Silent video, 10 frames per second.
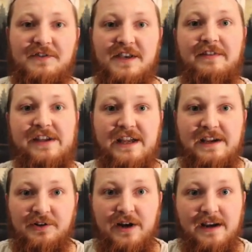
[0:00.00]
giving
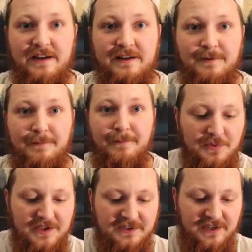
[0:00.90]
a grade.
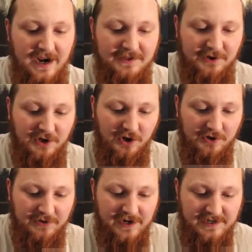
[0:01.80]
So this Scyther
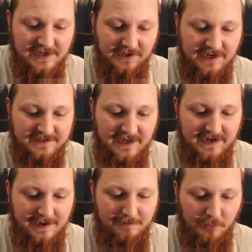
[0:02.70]
card right here is a
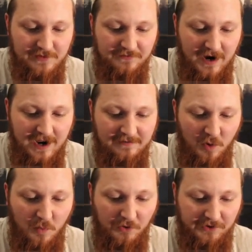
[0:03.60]
9.5,
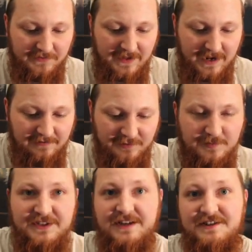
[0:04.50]
awarded that
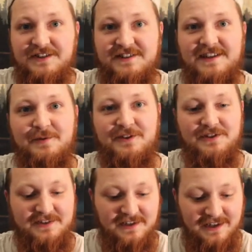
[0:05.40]
from CGC,
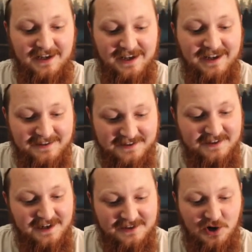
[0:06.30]
this is
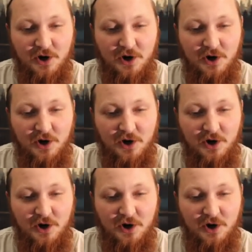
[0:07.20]
a nice